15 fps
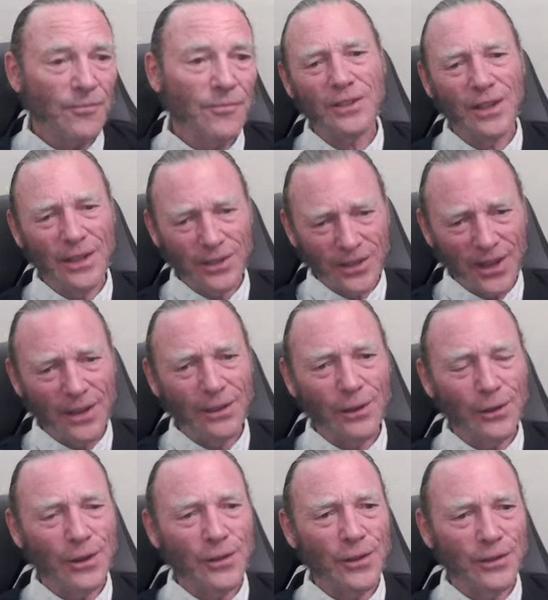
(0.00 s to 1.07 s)
Let's take a
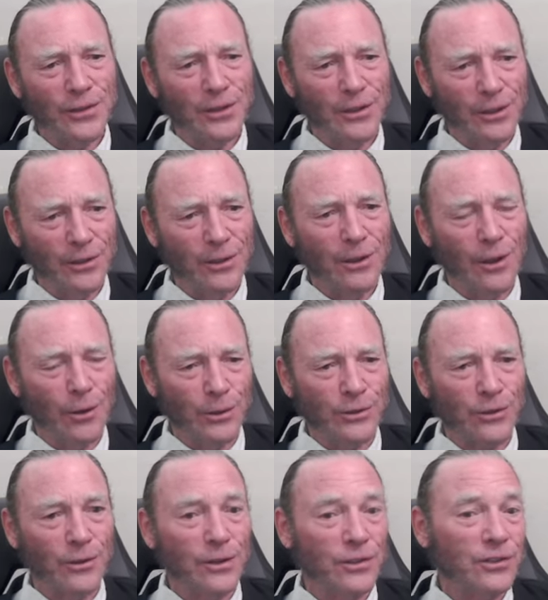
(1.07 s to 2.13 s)
look at this a little
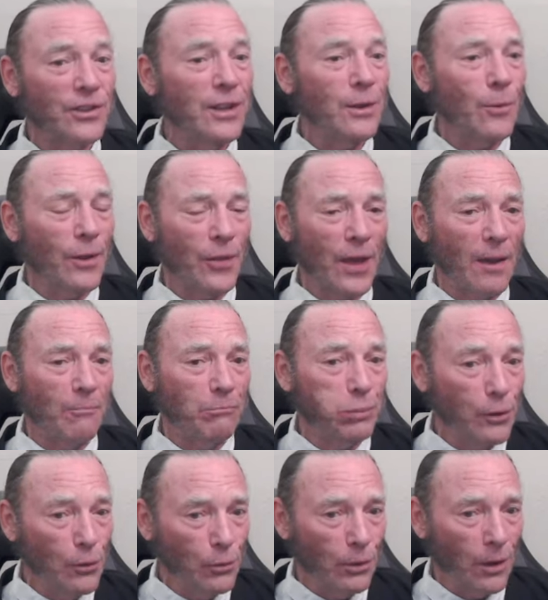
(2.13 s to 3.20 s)
closer to see what that
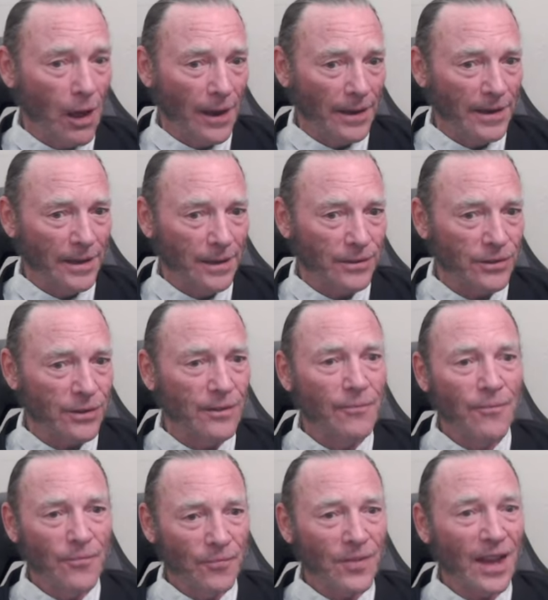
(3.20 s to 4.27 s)
blue line is.
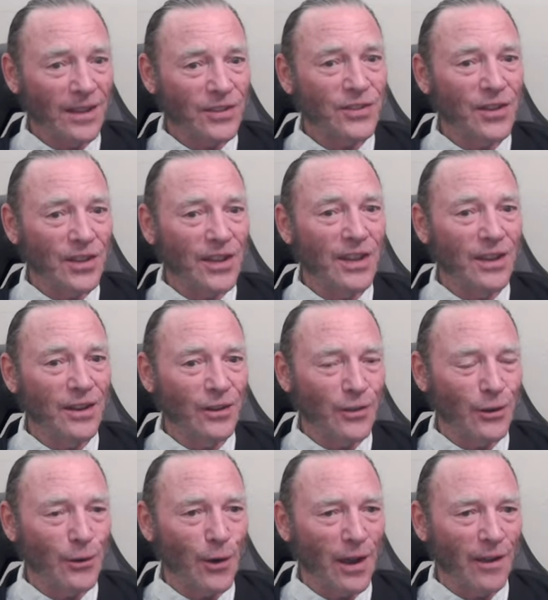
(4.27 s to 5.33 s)
That's the key to the
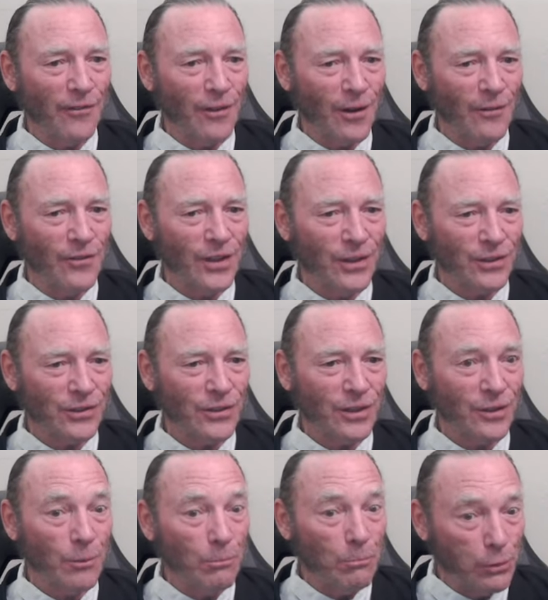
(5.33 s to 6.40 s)
graph, obviously,
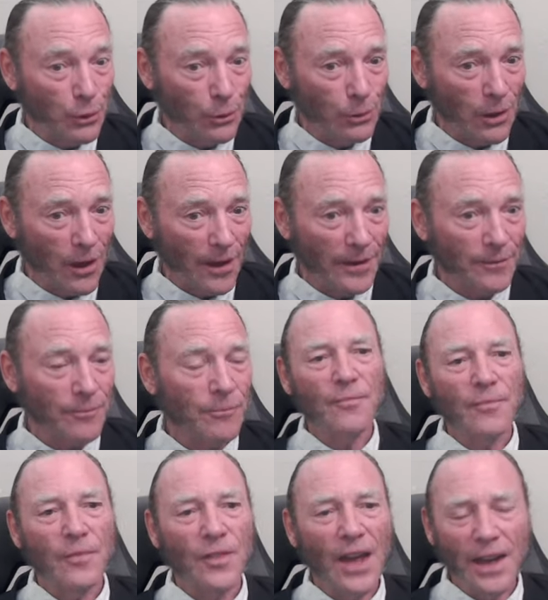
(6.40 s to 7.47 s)
the blue line.
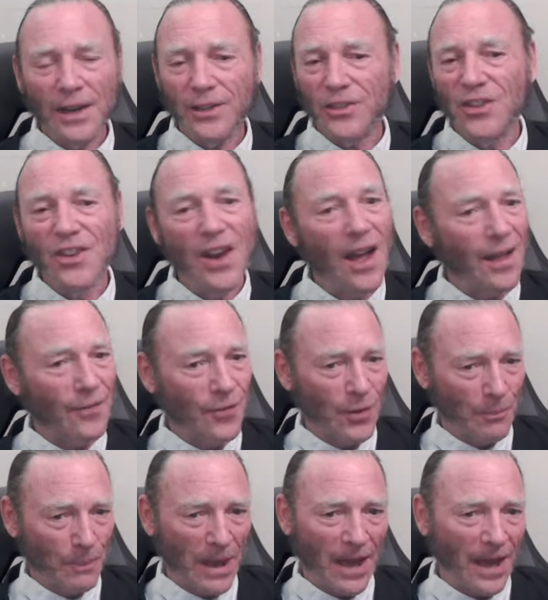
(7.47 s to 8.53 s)
That is not
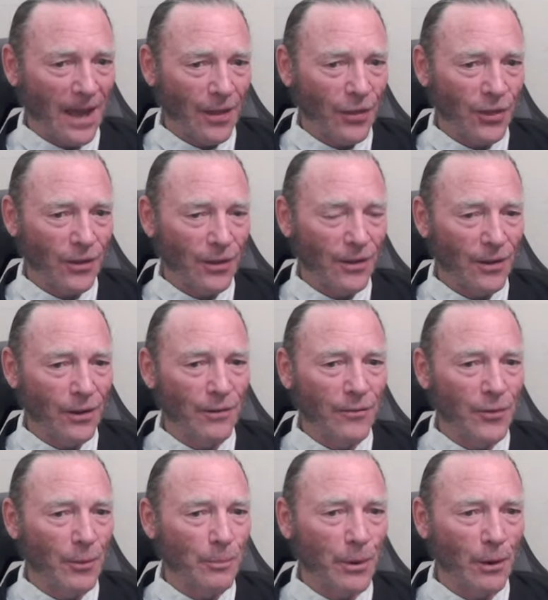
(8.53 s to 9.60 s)
the path of
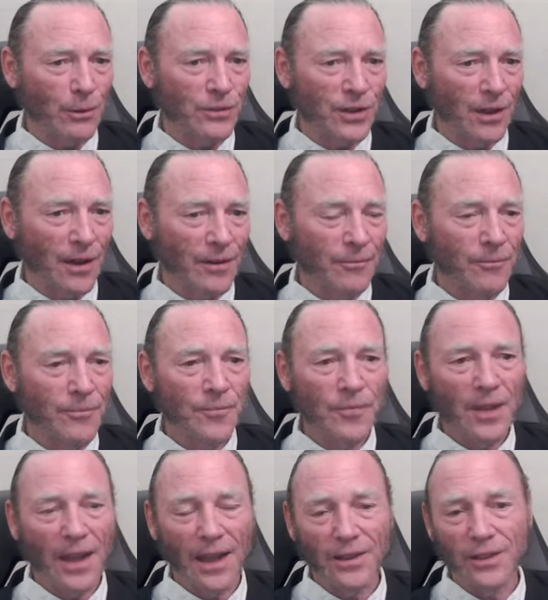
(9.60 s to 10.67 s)
the proton,
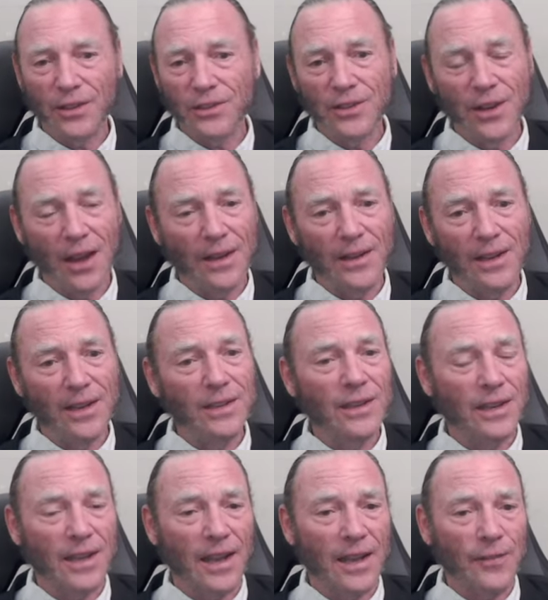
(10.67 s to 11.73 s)
and does not
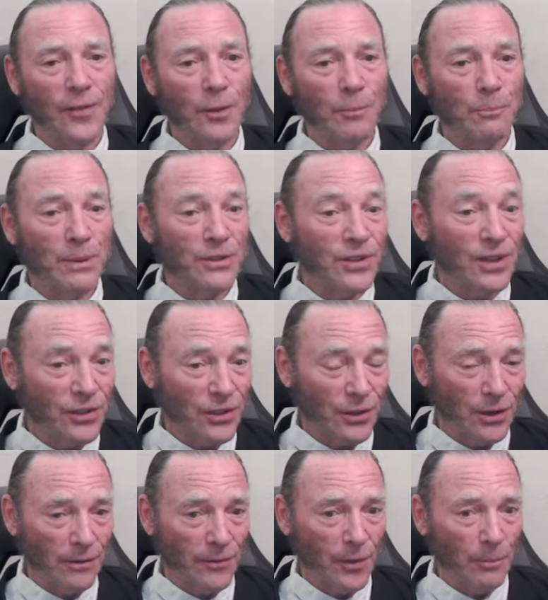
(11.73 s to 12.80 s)
indicate the position
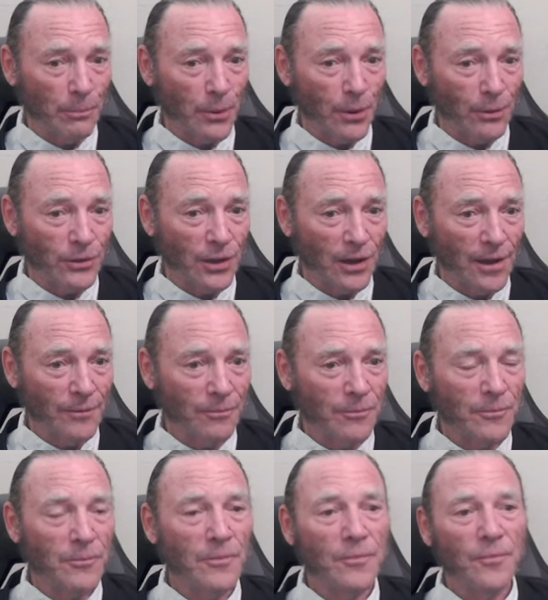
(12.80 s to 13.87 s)
of the proton,
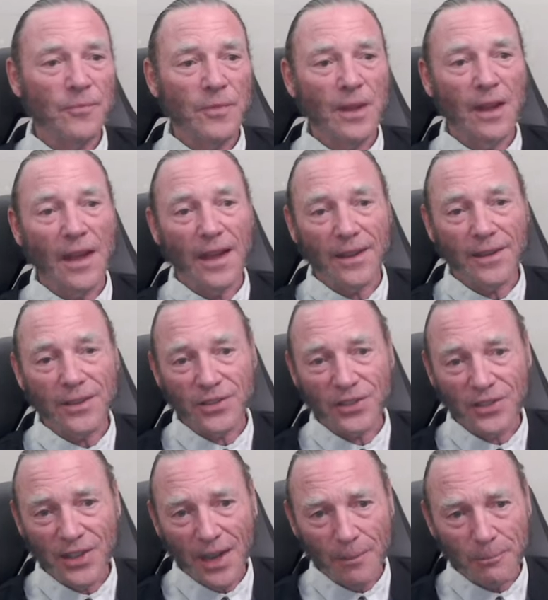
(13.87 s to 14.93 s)

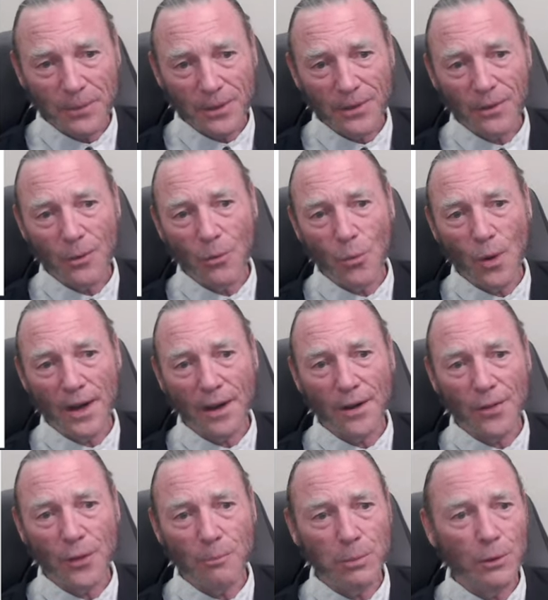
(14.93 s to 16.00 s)
except where
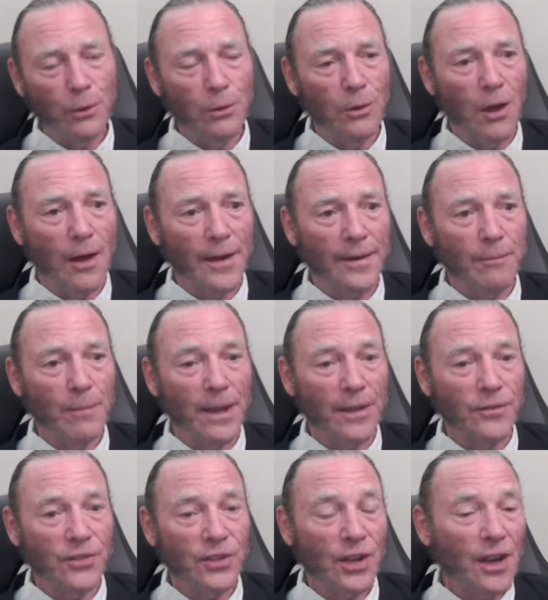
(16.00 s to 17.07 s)
the blue line may
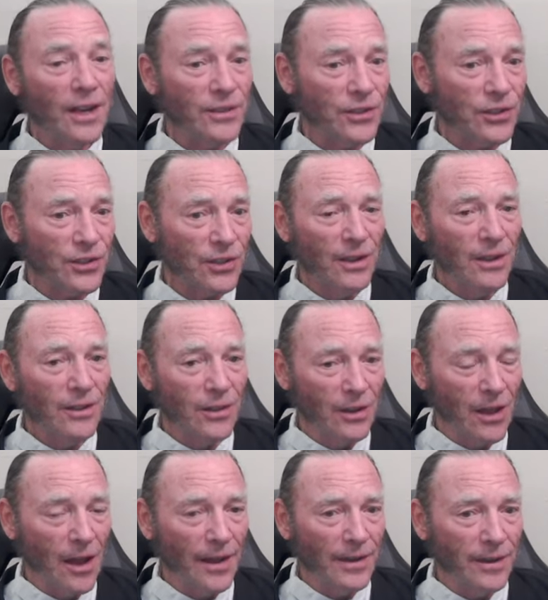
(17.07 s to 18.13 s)
touch the
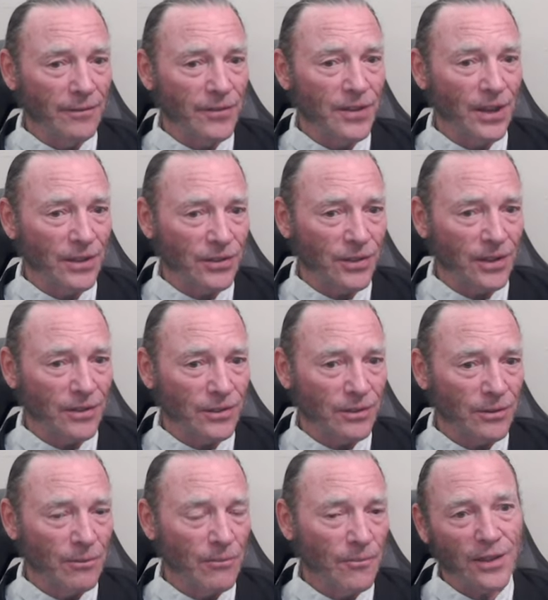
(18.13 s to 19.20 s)
line of distance.
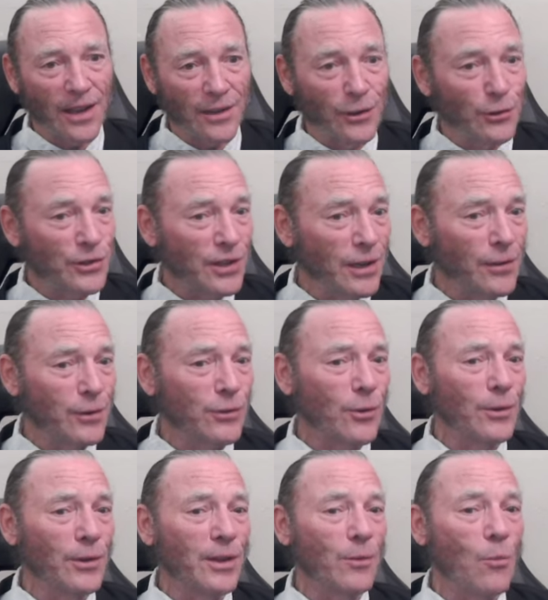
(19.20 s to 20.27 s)
And you see there's
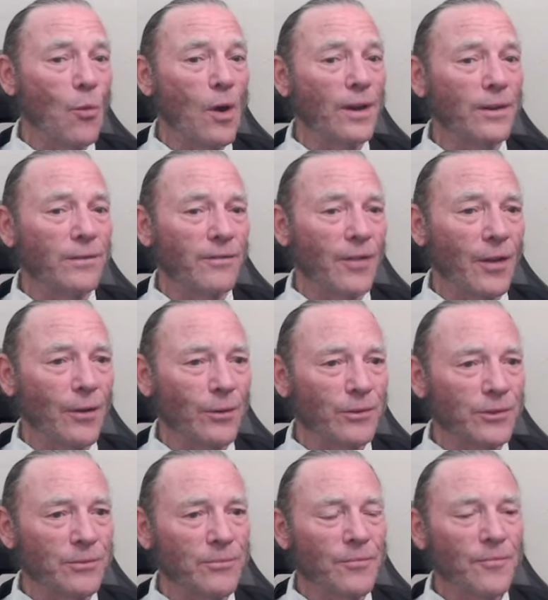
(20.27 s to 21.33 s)
only one of
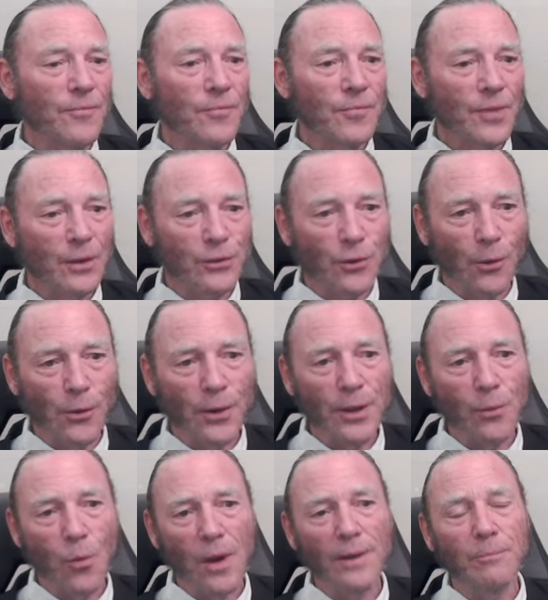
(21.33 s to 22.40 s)
those. There's only
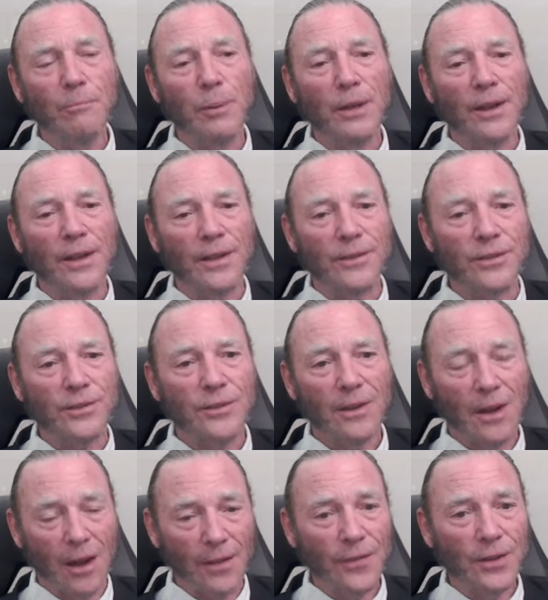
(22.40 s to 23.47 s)
one place
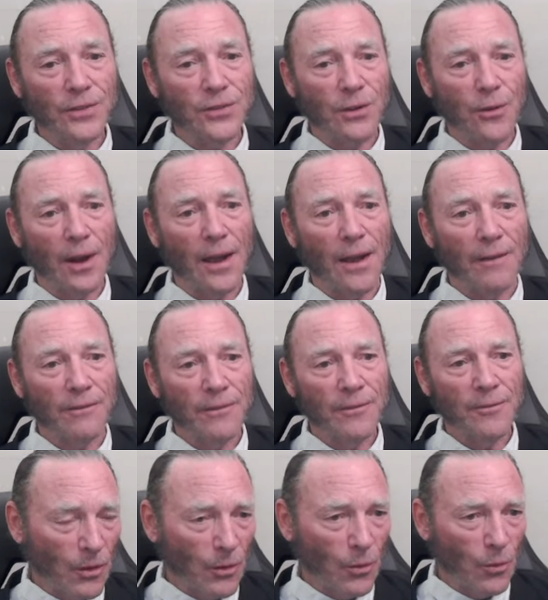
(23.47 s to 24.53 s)
on this graph
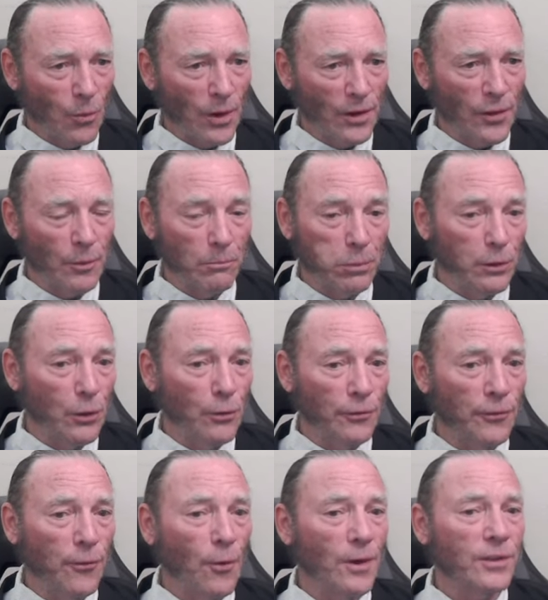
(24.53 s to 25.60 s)
where the blue
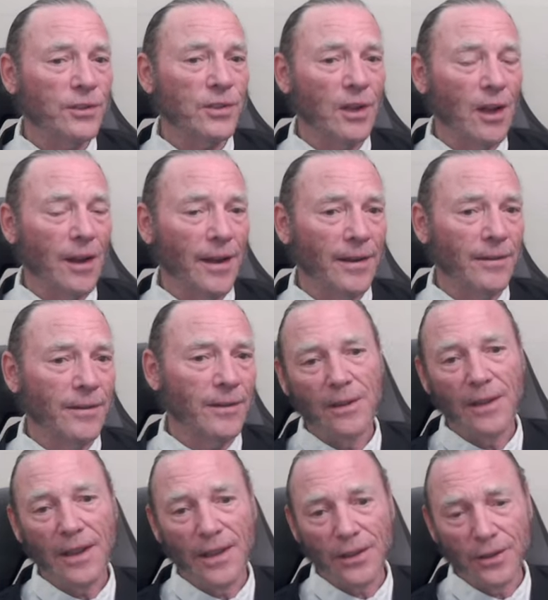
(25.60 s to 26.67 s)
force line
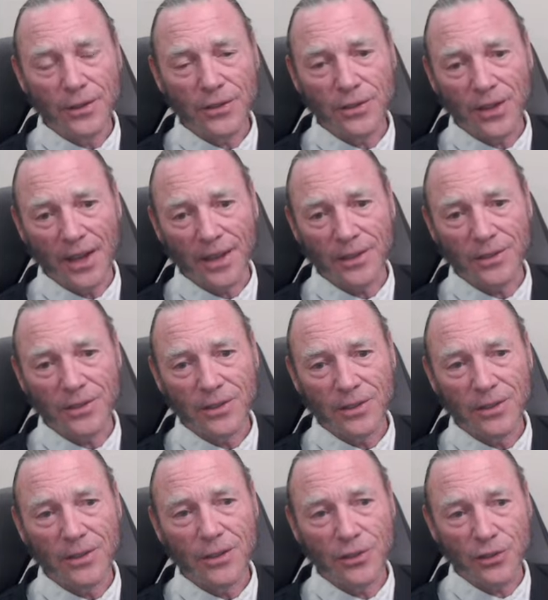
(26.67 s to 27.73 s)
intersects
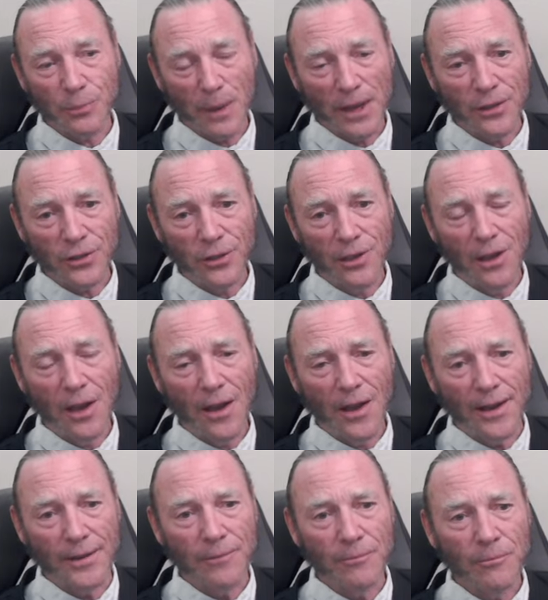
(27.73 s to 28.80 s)
the spatial
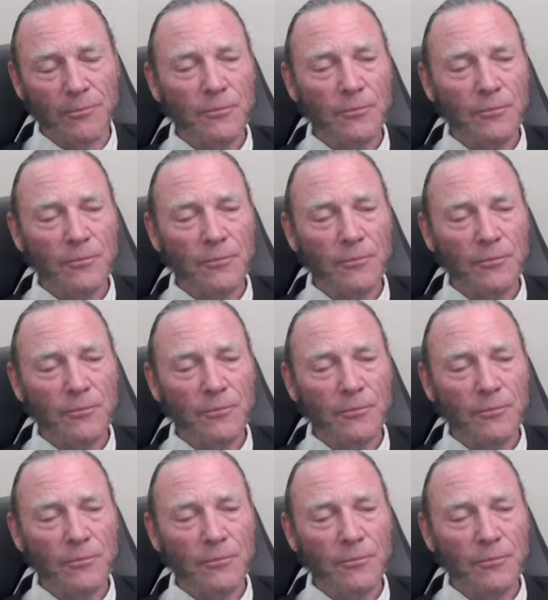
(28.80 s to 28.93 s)
line.